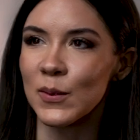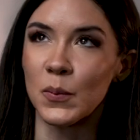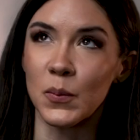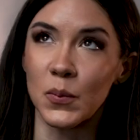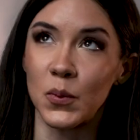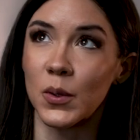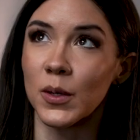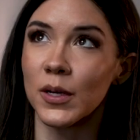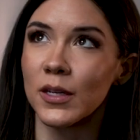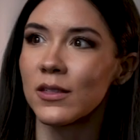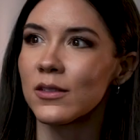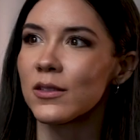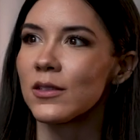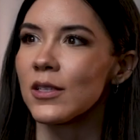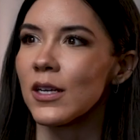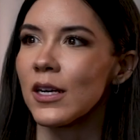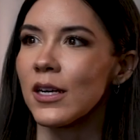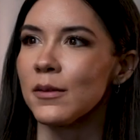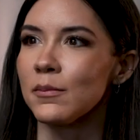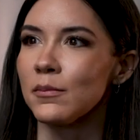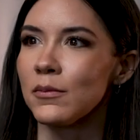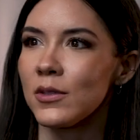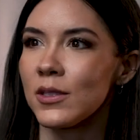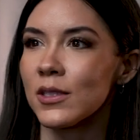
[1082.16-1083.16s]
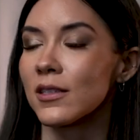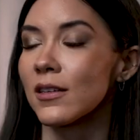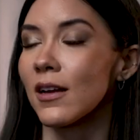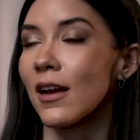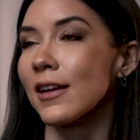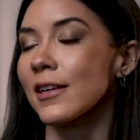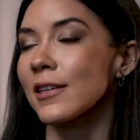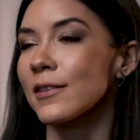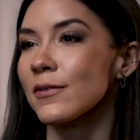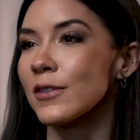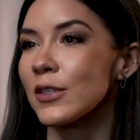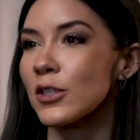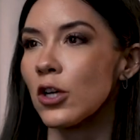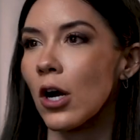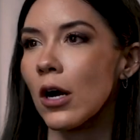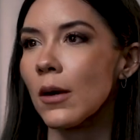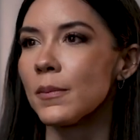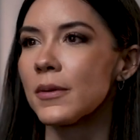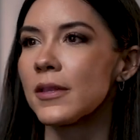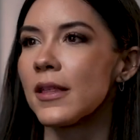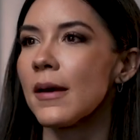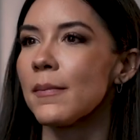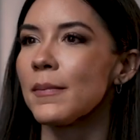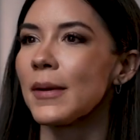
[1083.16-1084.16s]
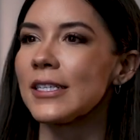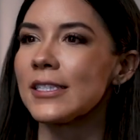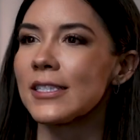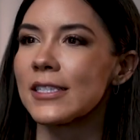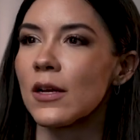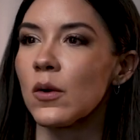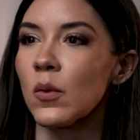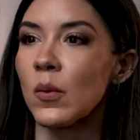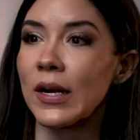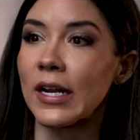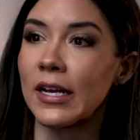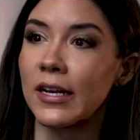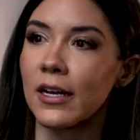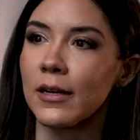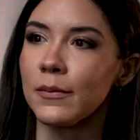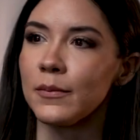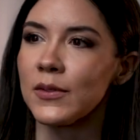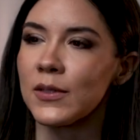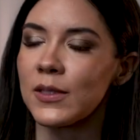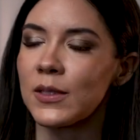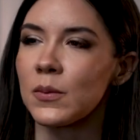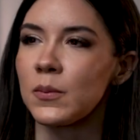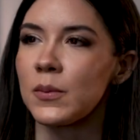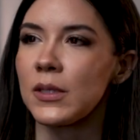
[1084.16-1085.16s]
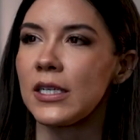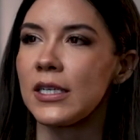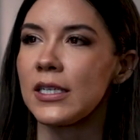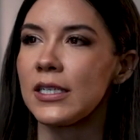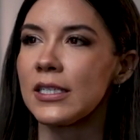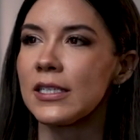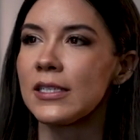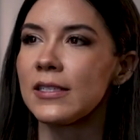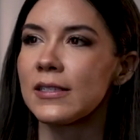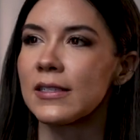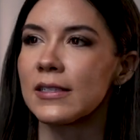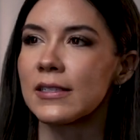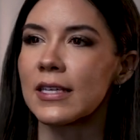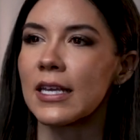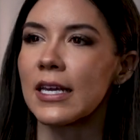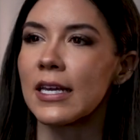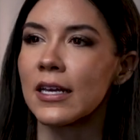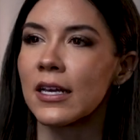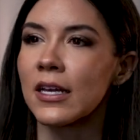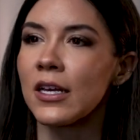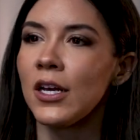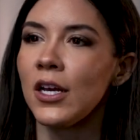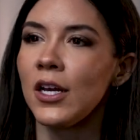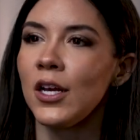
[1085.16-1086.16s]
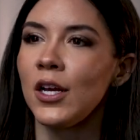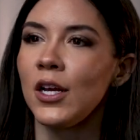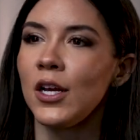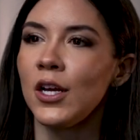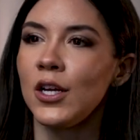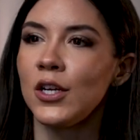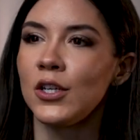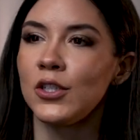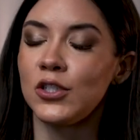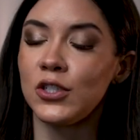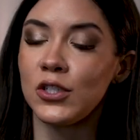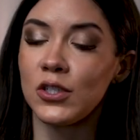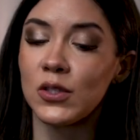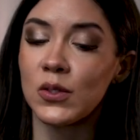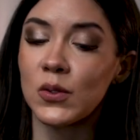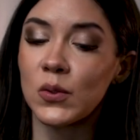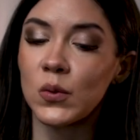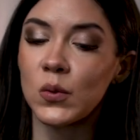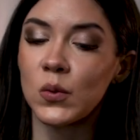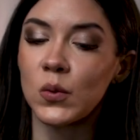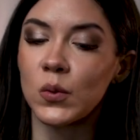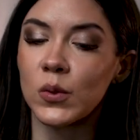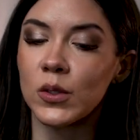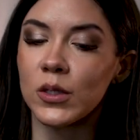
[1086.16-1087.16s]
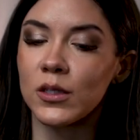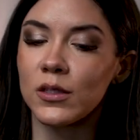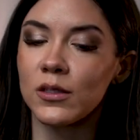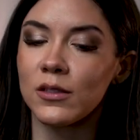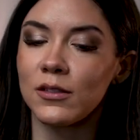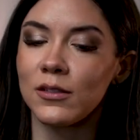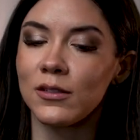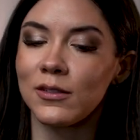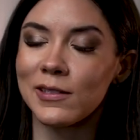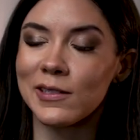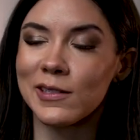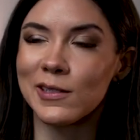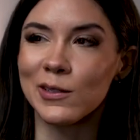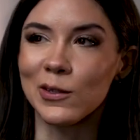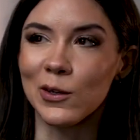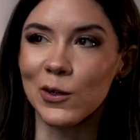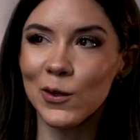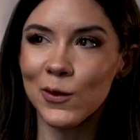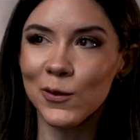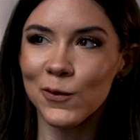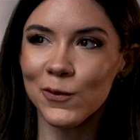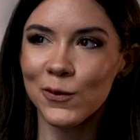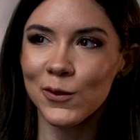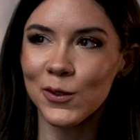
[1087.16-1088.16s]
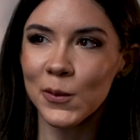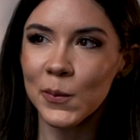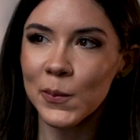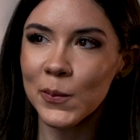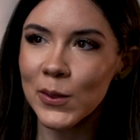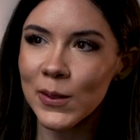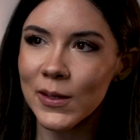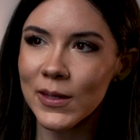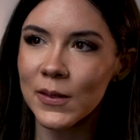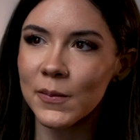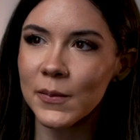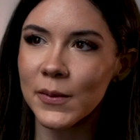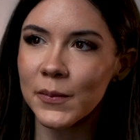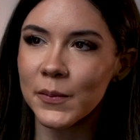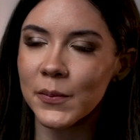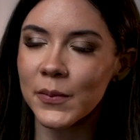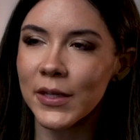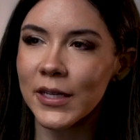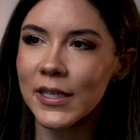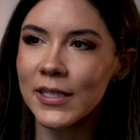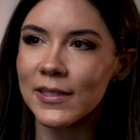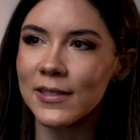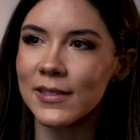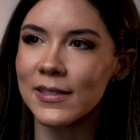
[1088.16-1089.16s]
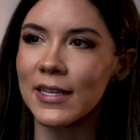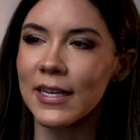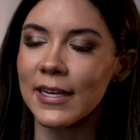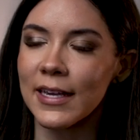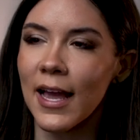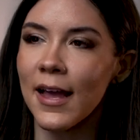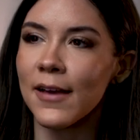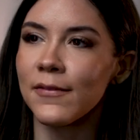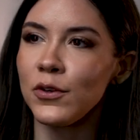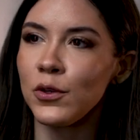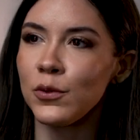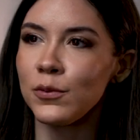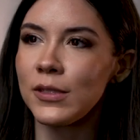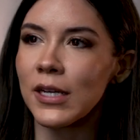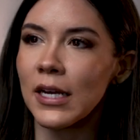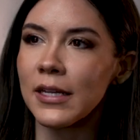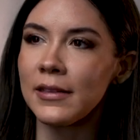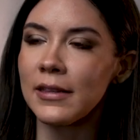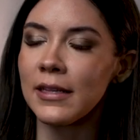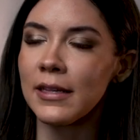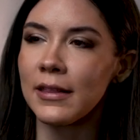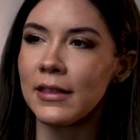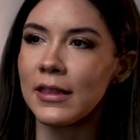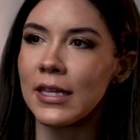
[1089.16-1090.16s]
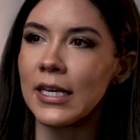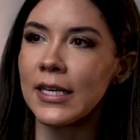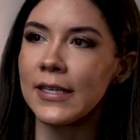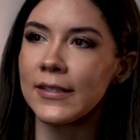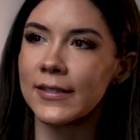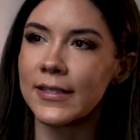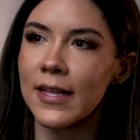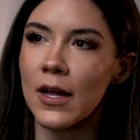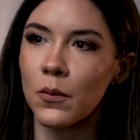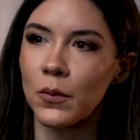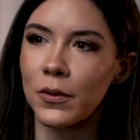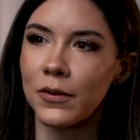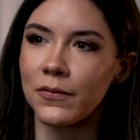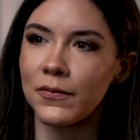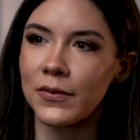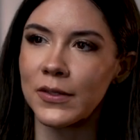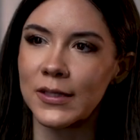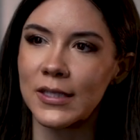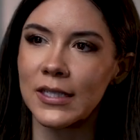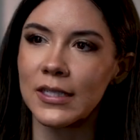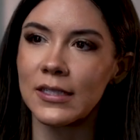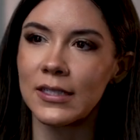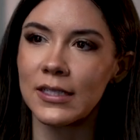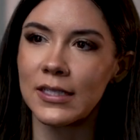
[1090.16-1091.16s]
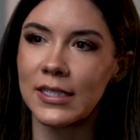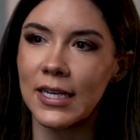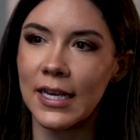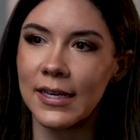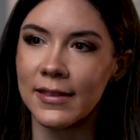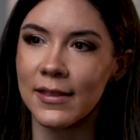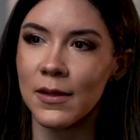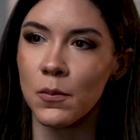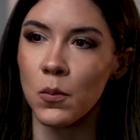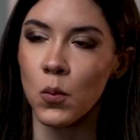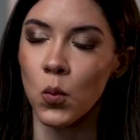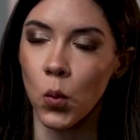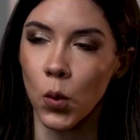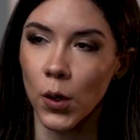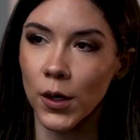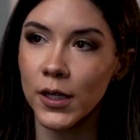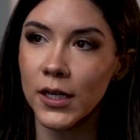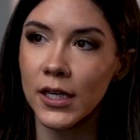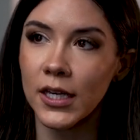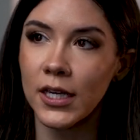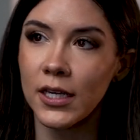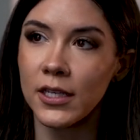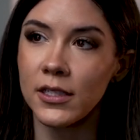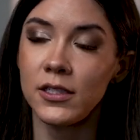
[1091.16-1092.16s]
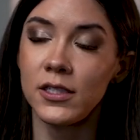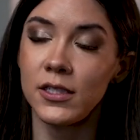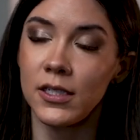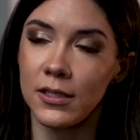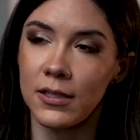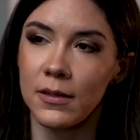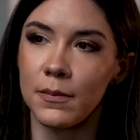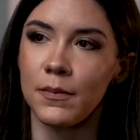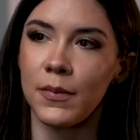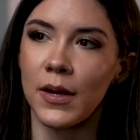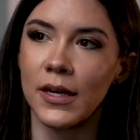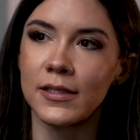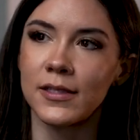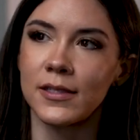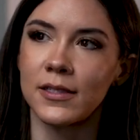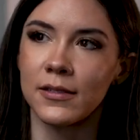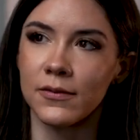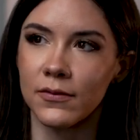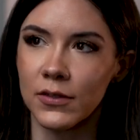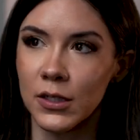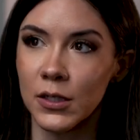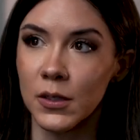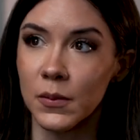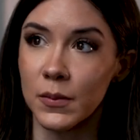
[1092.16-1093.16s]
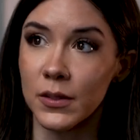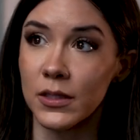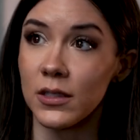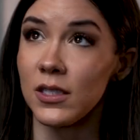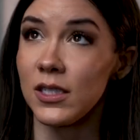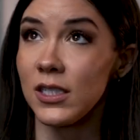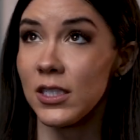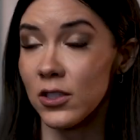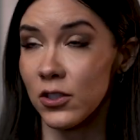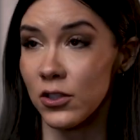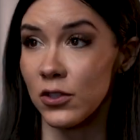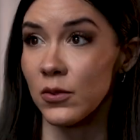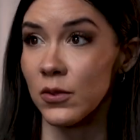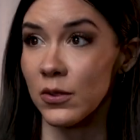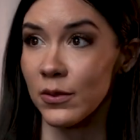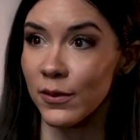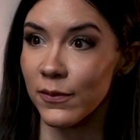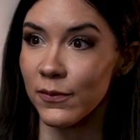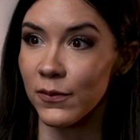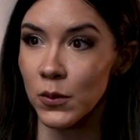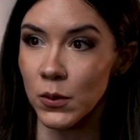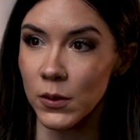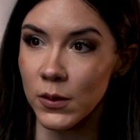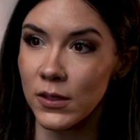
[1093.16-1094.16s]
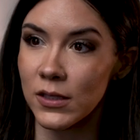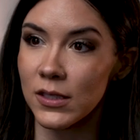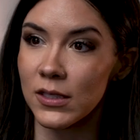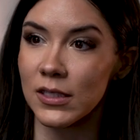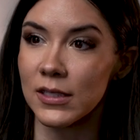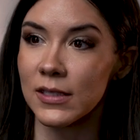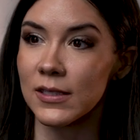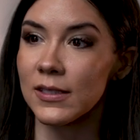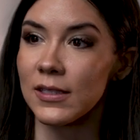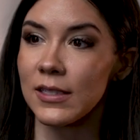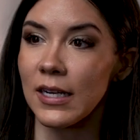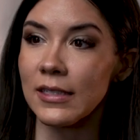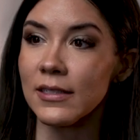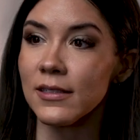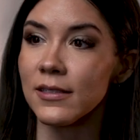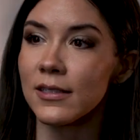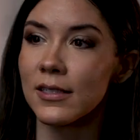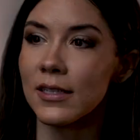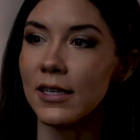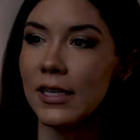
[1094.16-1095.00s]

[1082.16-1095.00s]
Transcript: important to kind of adopt that mindset when it comes to PEDs is like, do you deserve to put them in place? Like, have you done the things that would facilitate them working to the best of their ability, to their fullest extent?